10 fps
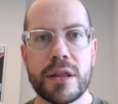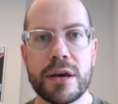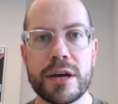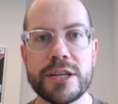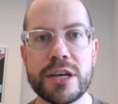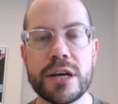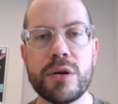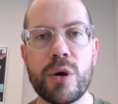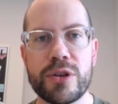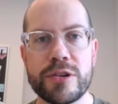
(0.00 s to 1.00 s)
The idea
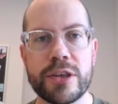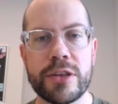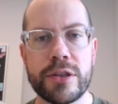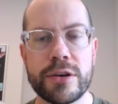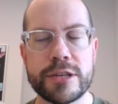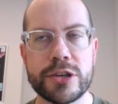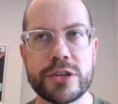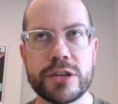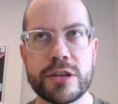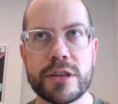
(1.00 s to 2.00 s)
not that
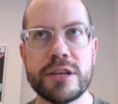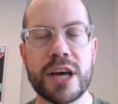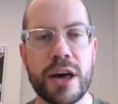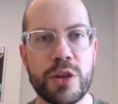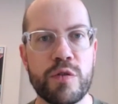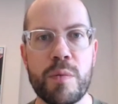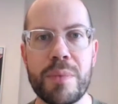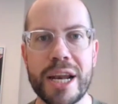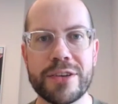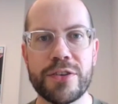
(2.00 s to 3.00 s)
just the death of 1
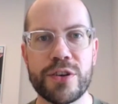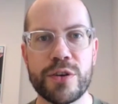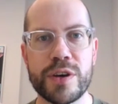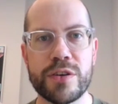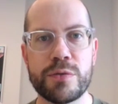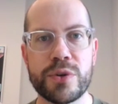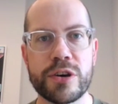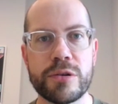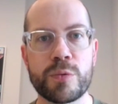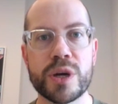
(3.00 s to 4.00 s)
million Soviets was
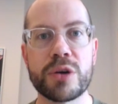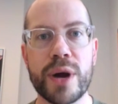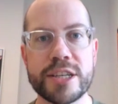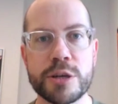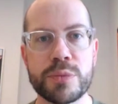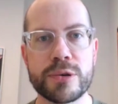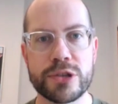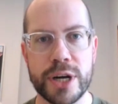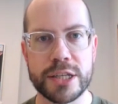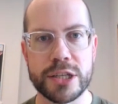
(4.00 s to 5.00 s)
a regrettable
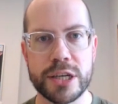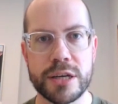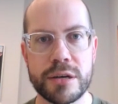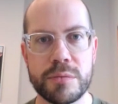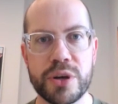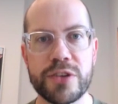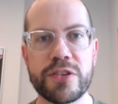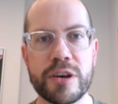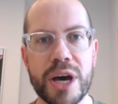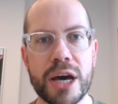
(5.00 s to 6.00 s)
tragedy, but
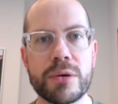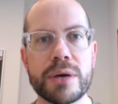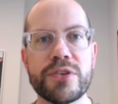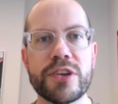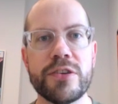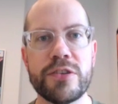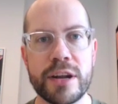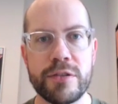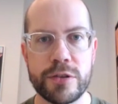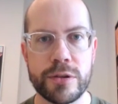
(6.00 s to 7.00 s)
somehow it was
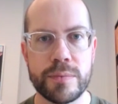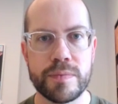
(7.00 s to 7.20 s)
essential.